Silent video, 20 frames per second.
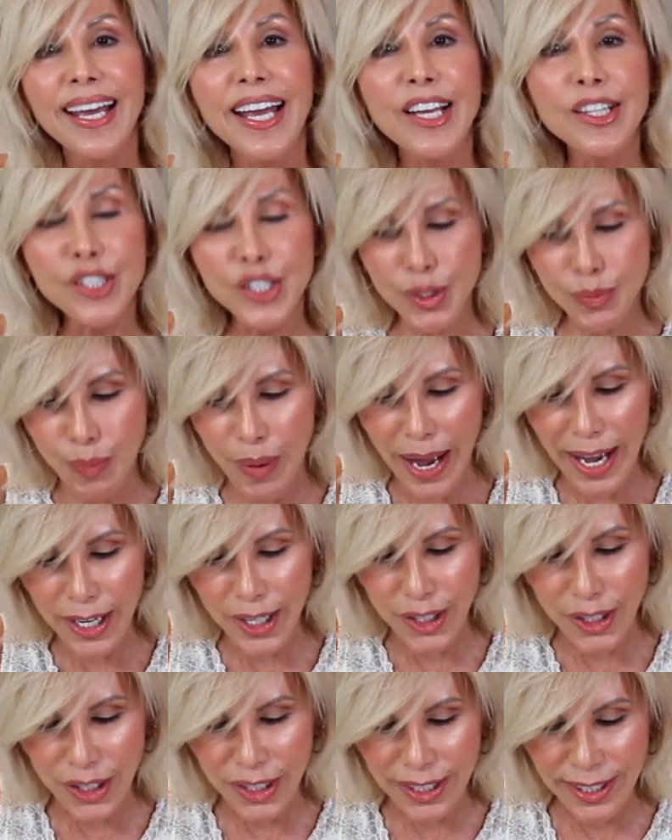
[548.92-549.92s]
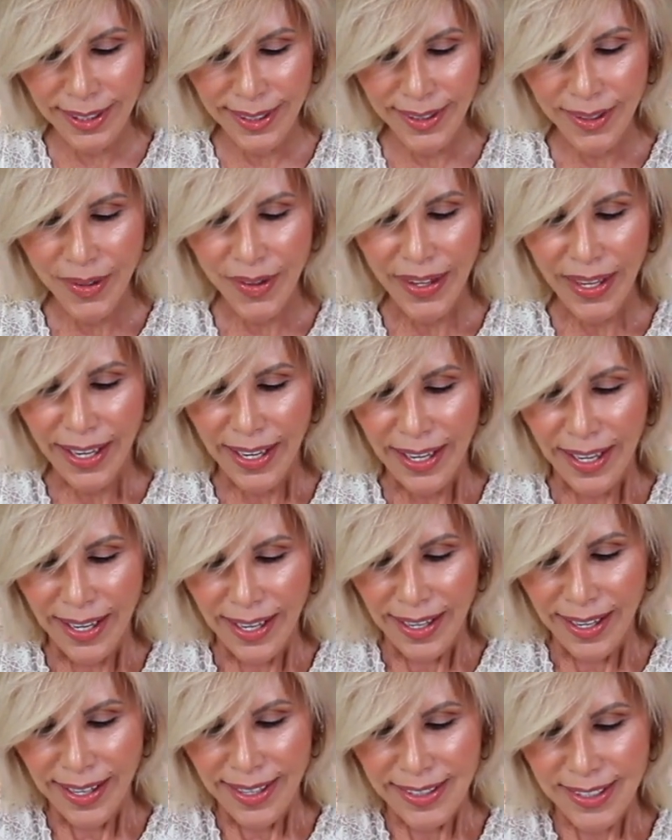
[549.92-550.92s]
inspired
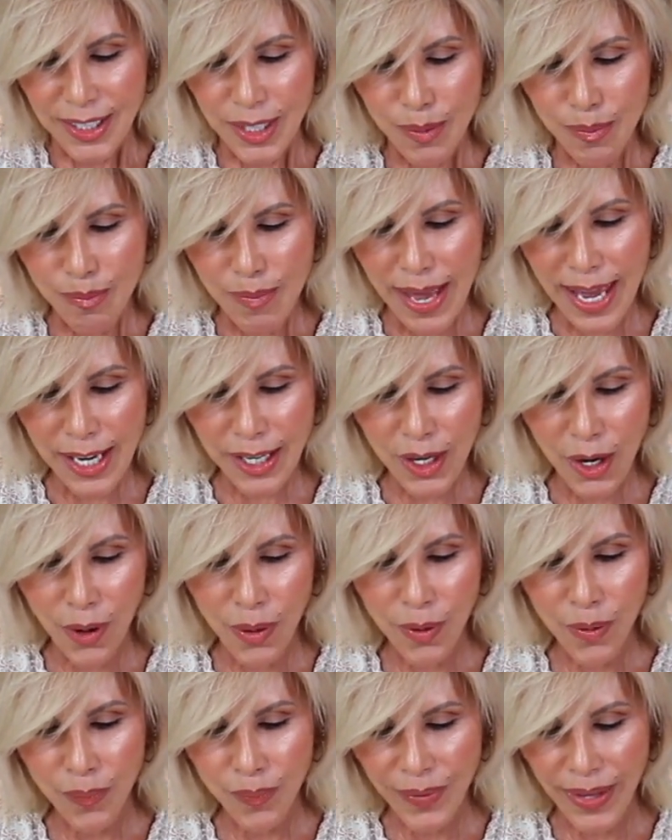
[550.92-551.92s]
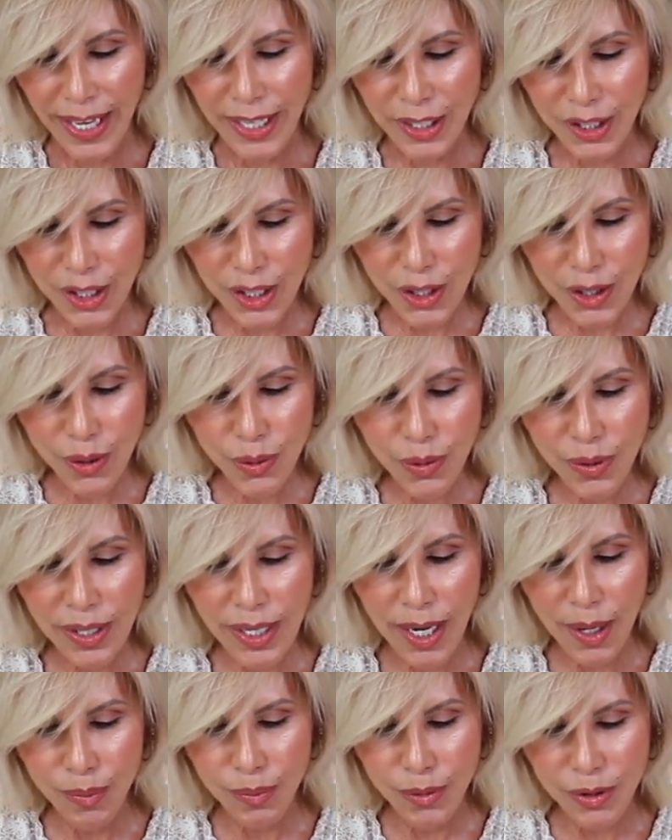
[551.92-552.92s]
tomato and
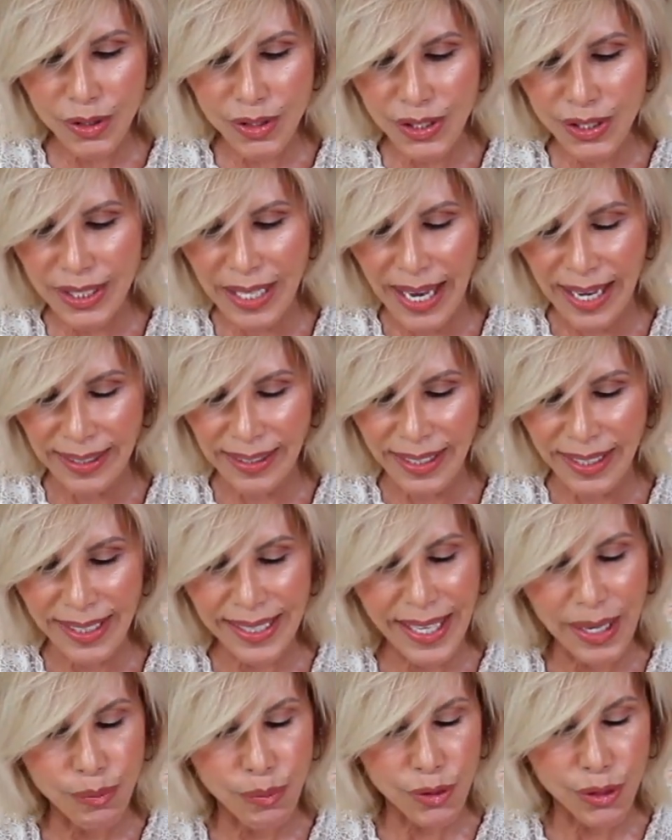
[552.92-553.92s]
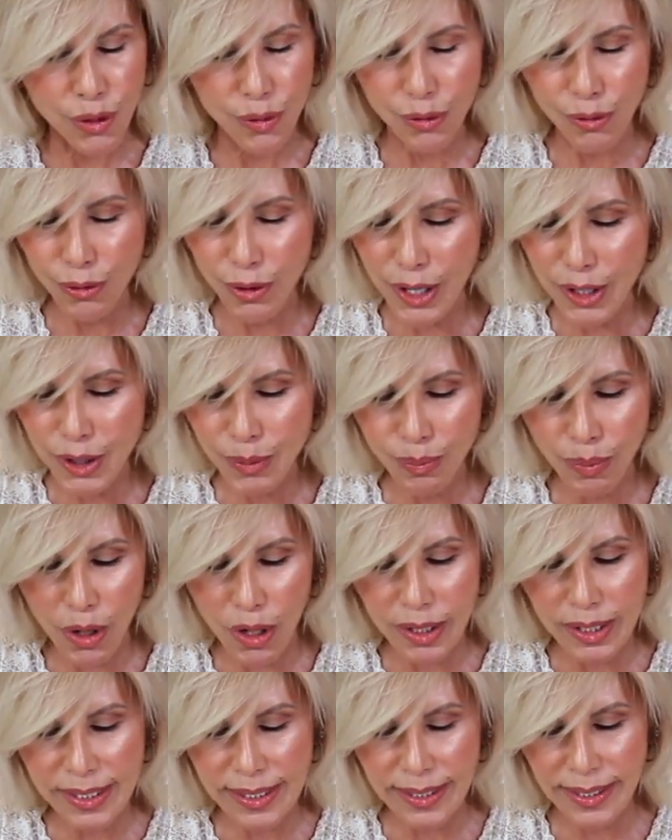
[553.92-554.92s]
cucumber salad. Again, with the fresh
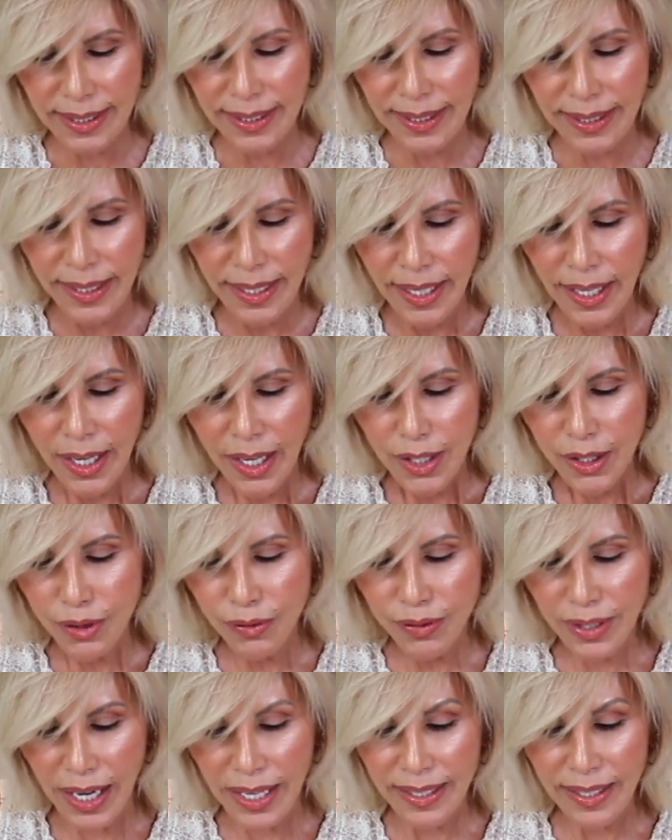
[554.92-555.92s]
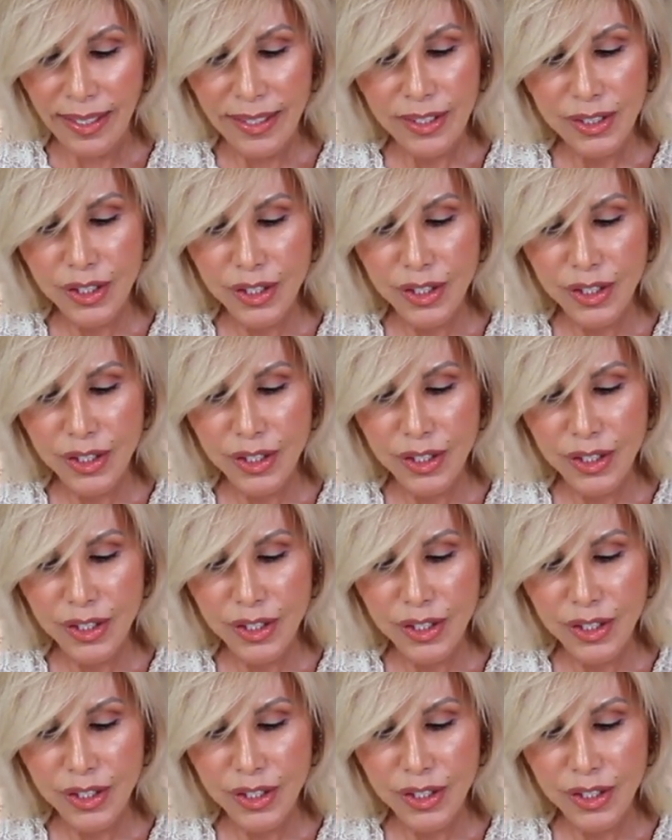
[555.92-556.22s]
parsley. You've got